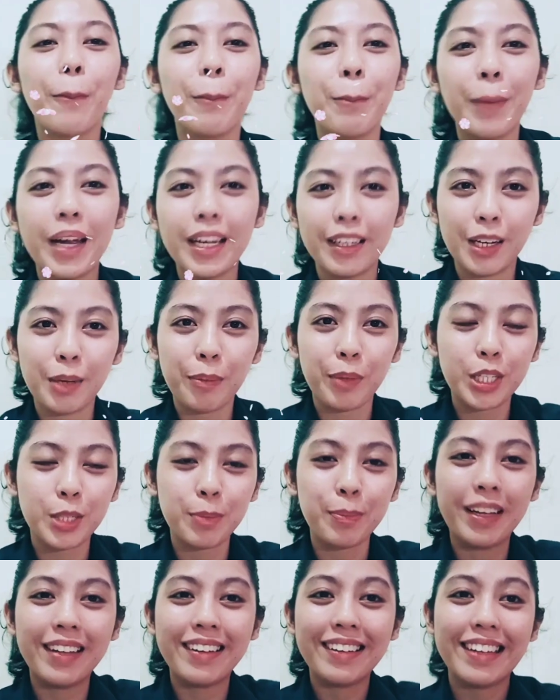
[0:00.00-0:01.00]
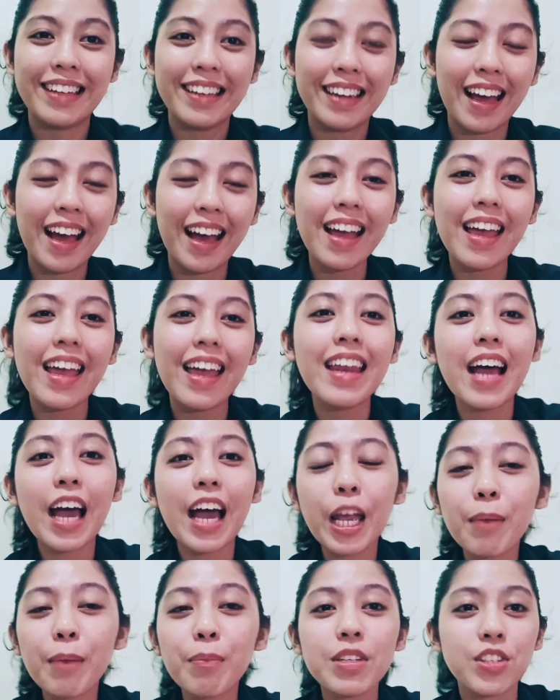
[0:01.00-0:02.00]
My name is Blandina and
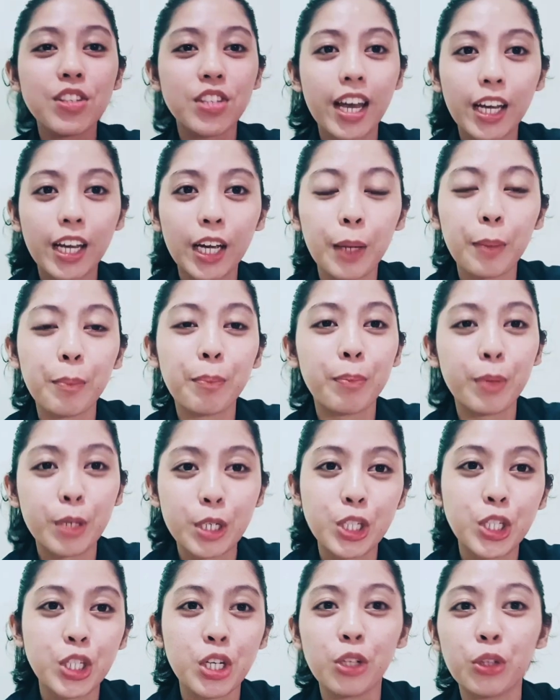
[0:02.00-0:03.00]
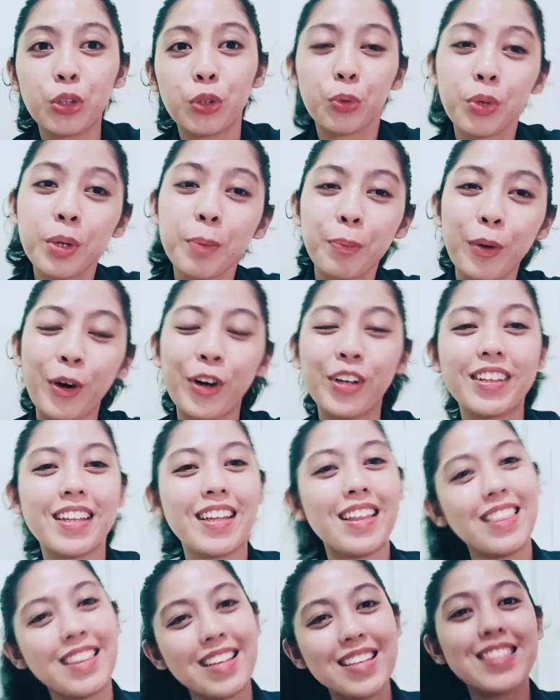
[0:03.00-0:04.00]
I am the second person to report
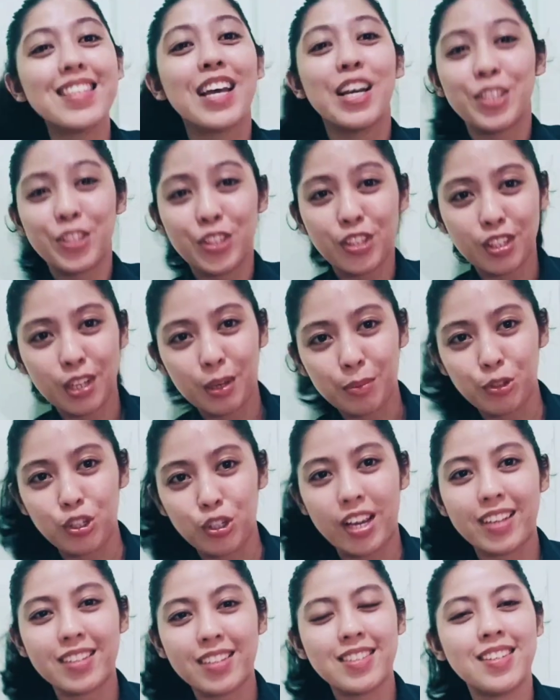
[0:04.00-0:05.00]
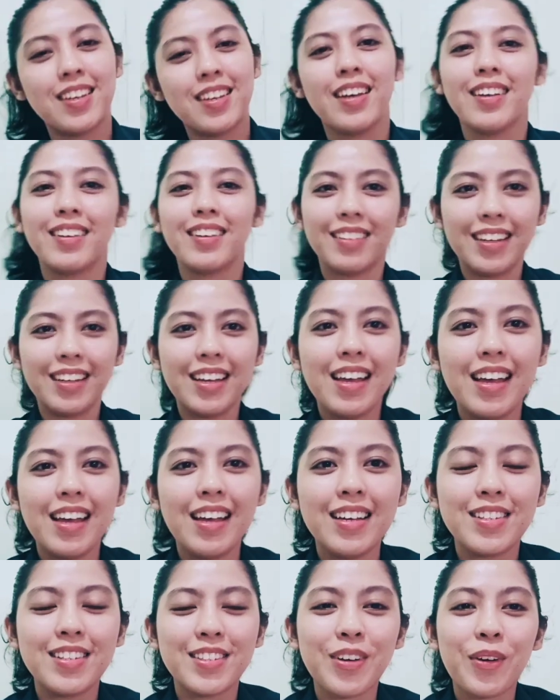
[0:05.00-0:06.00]
in this subject.
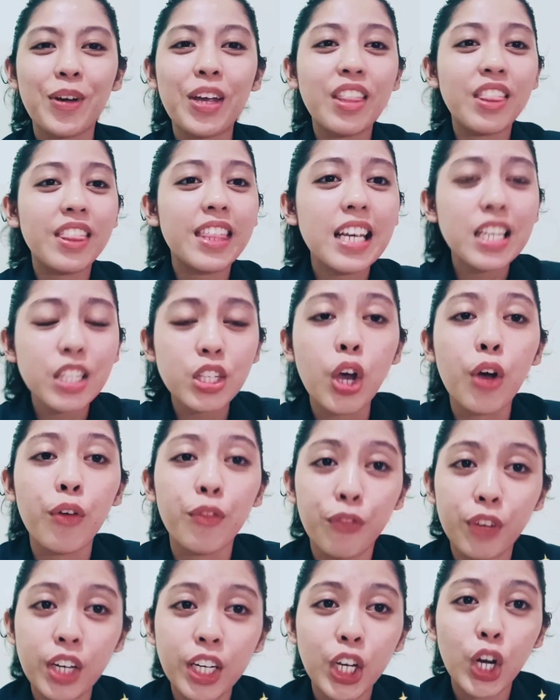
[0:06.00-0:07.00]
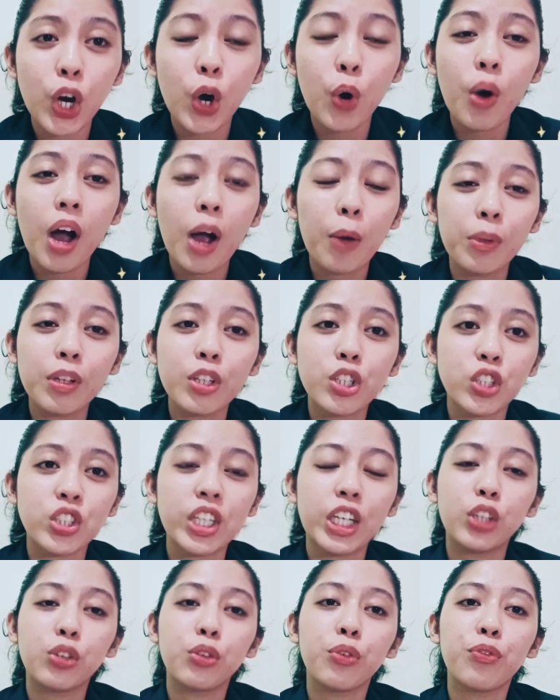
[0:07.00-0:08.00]
So in this video, I will
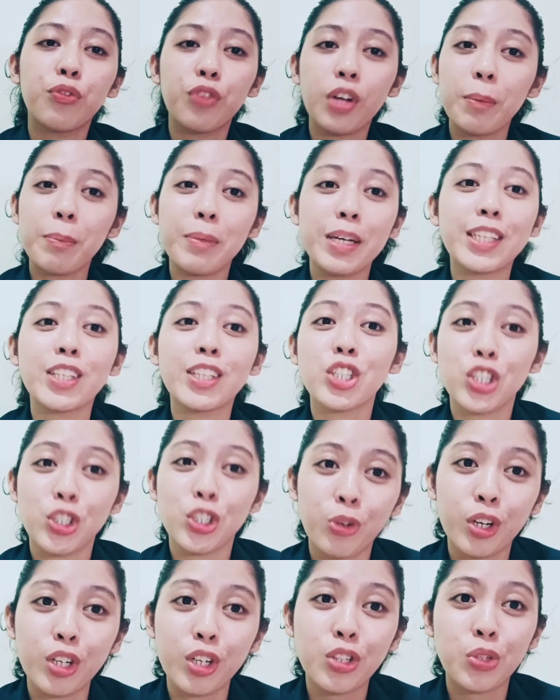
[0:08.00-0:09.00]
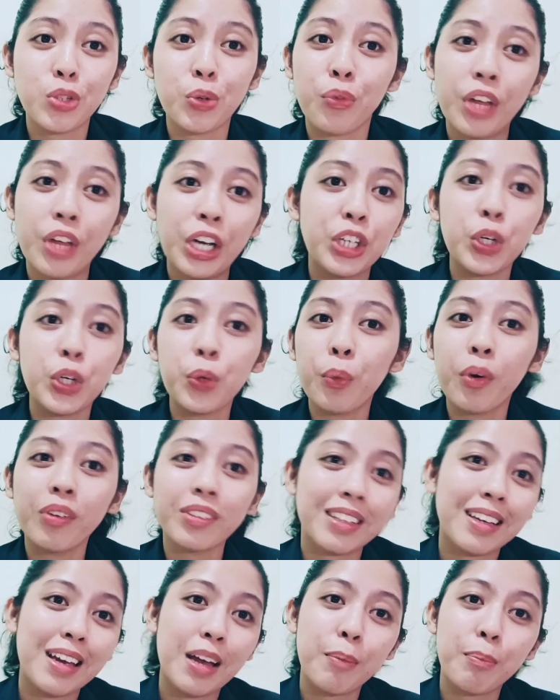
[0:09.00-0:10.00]
try to film it short so that you
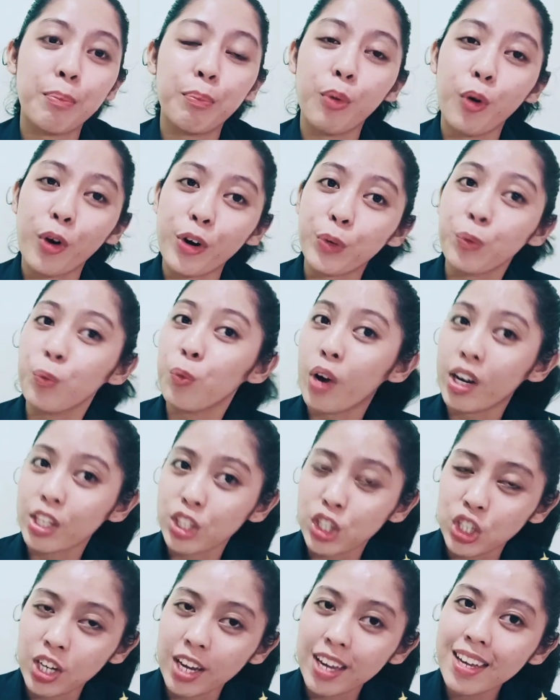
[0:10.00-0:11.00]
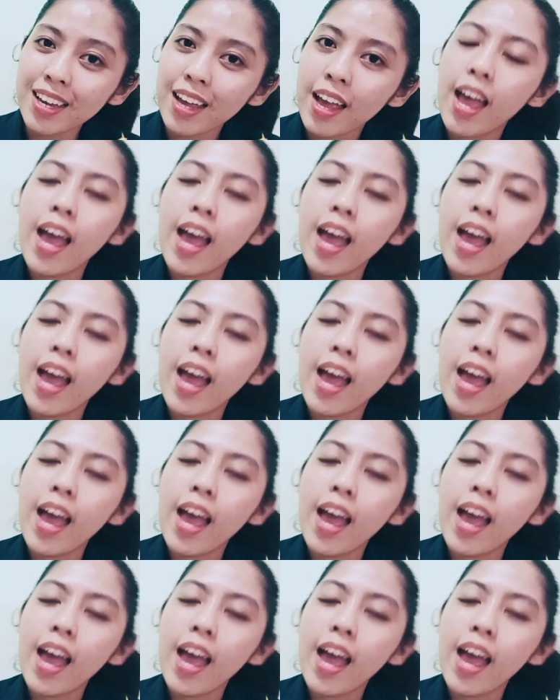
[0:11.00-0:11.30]
won't get bored watching.